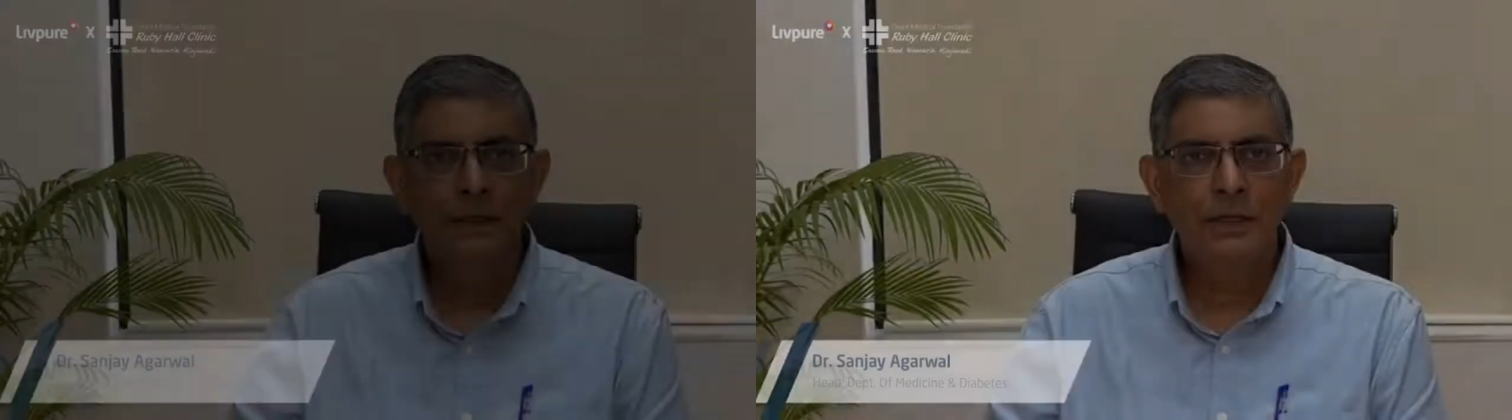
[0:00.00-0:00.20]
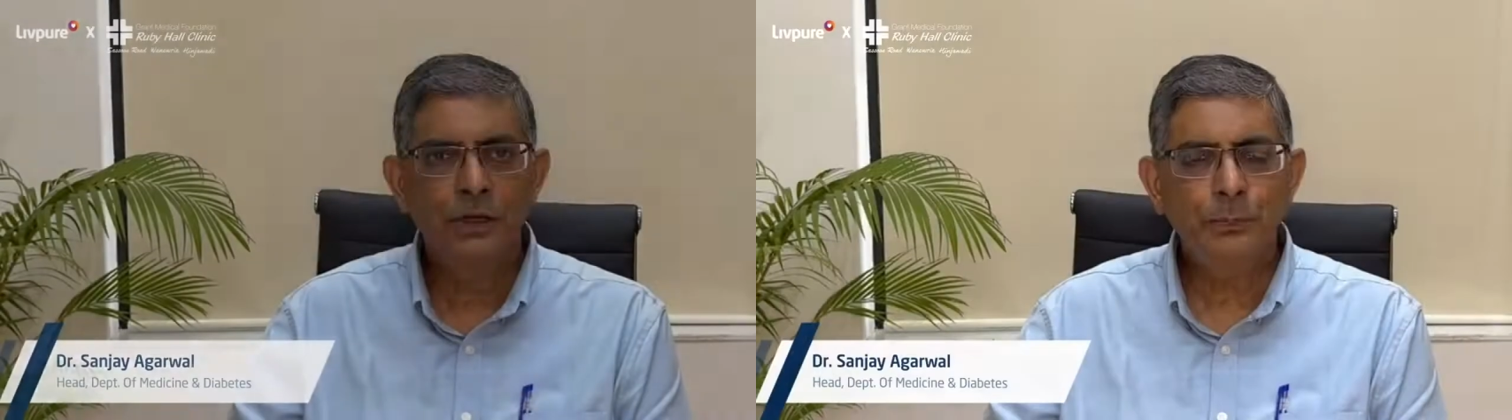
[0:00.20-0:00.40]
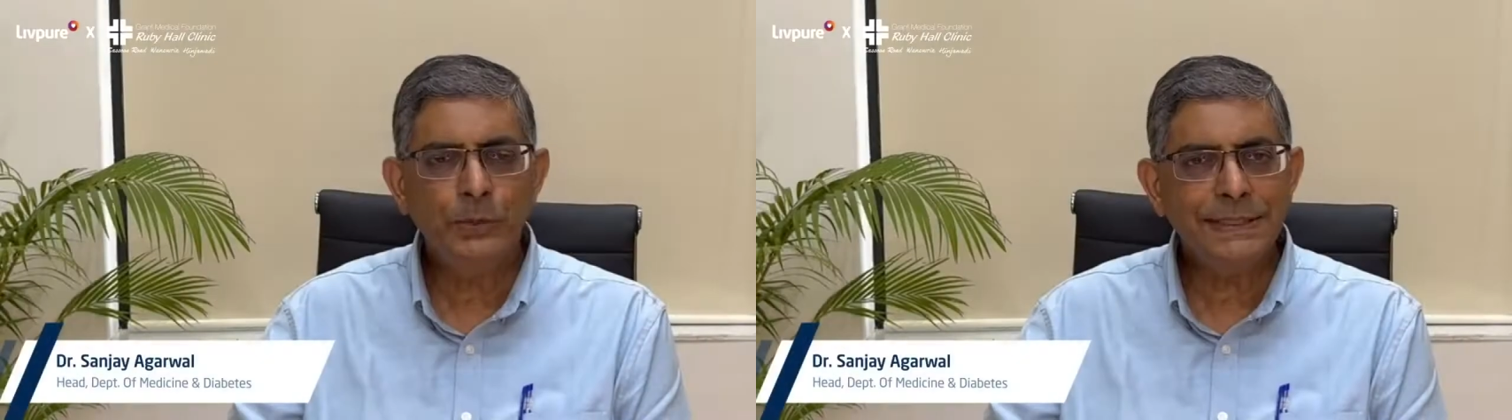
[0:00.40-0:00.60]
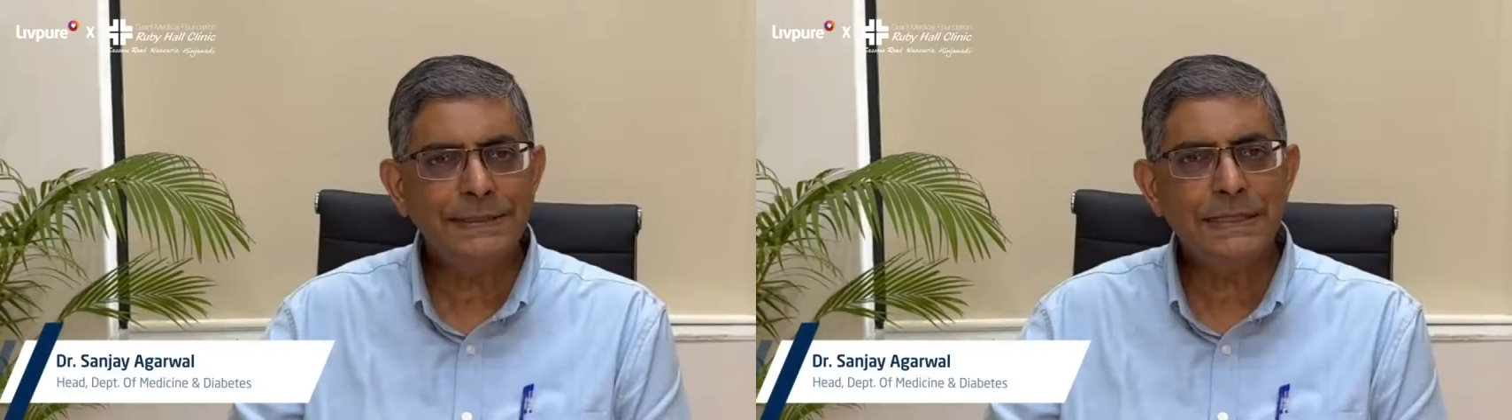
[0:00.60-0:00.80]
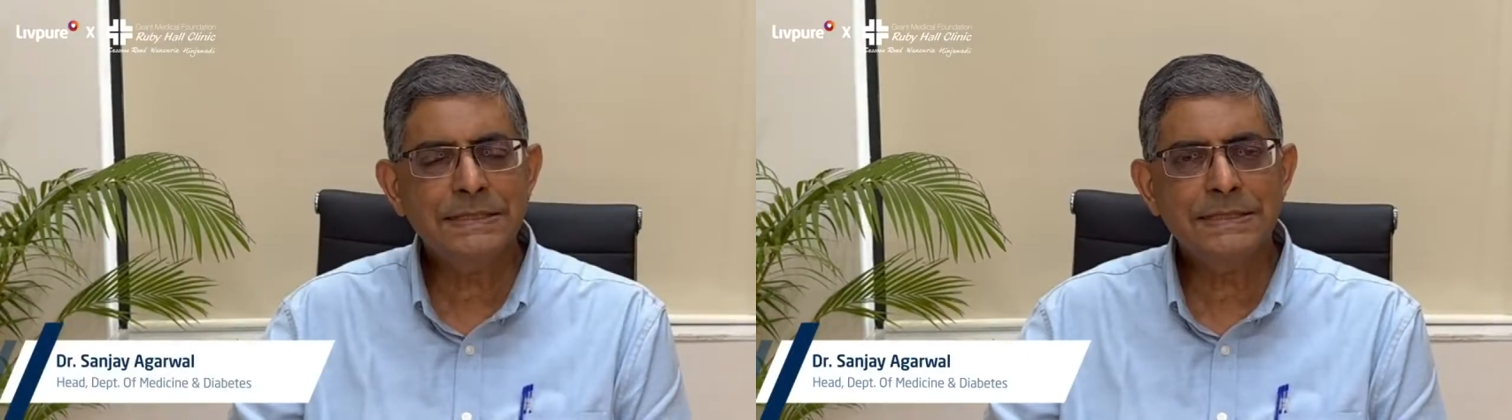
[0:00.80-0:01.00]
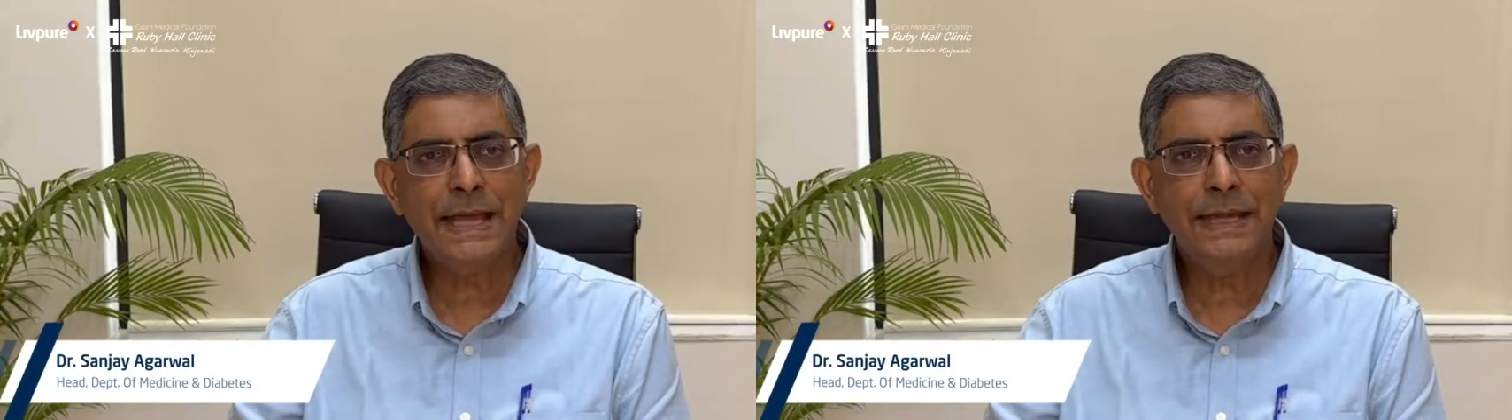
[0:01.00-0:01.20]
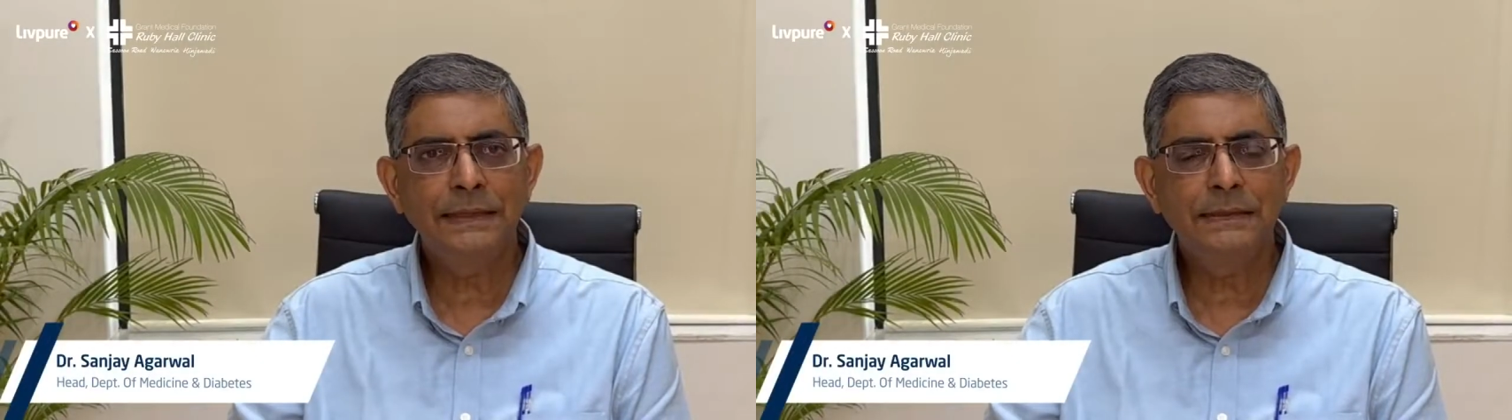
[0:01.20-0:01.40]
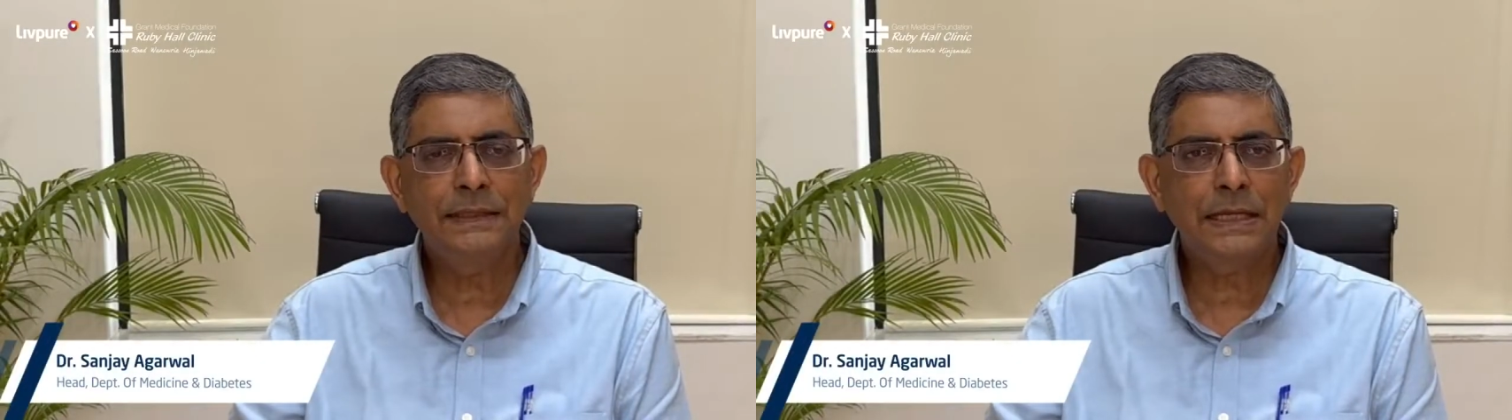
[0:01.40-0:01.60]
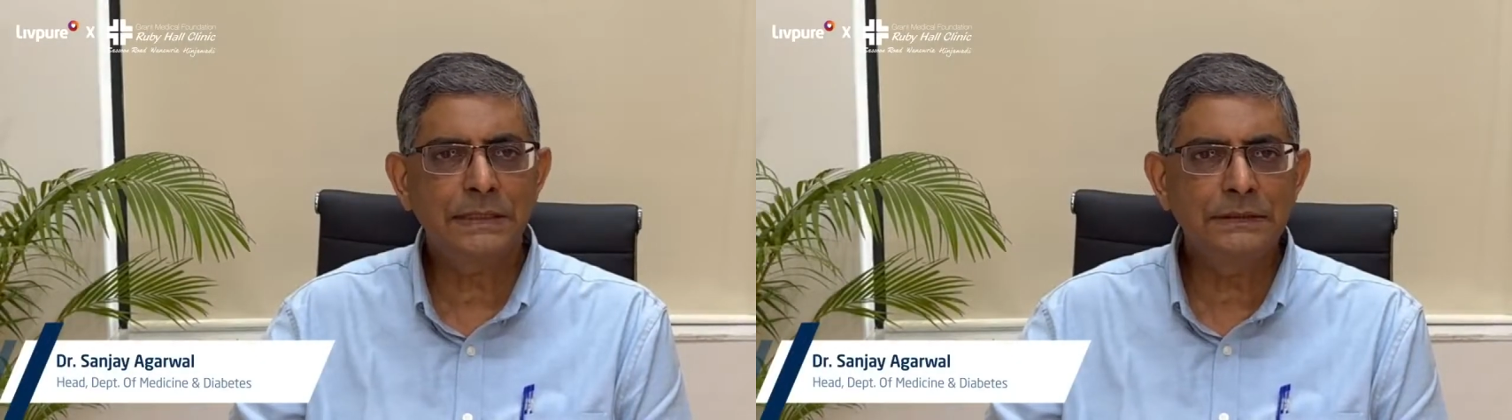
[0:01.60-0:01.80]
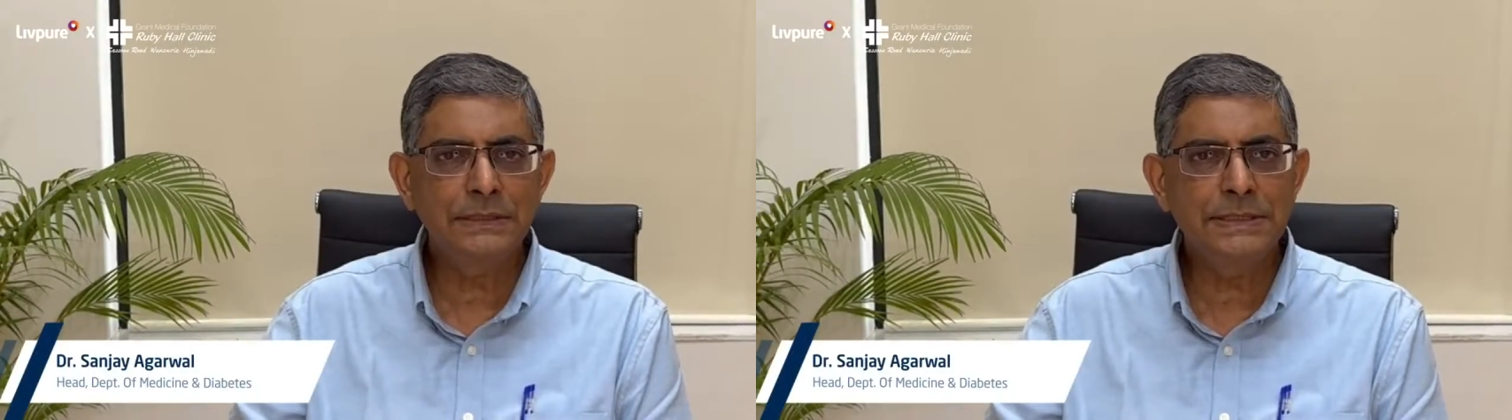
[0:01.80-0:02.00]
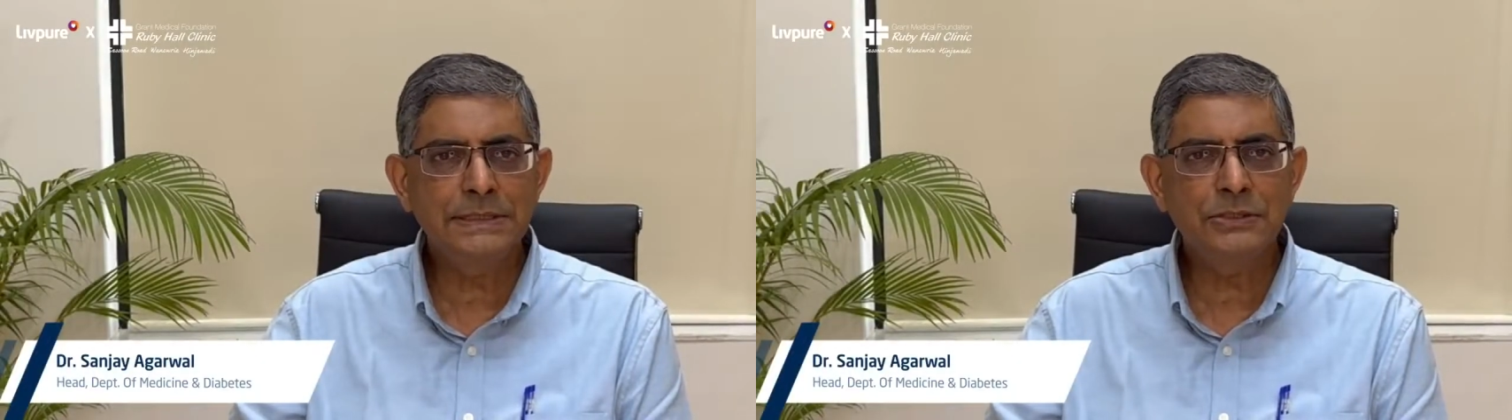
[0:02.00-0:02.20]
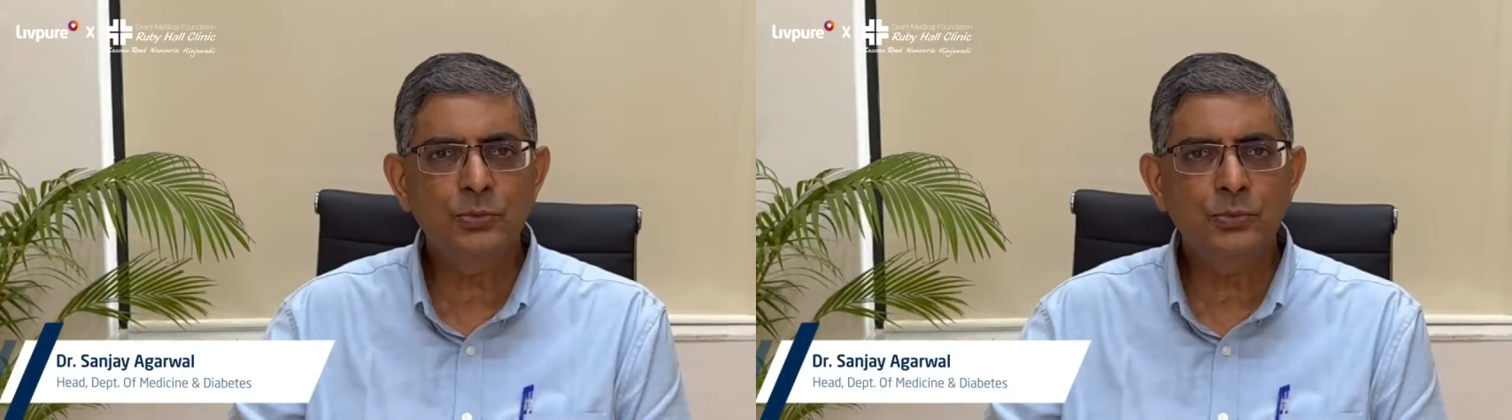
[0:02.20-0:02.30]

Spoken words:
Now, putting that aside, there are other reasons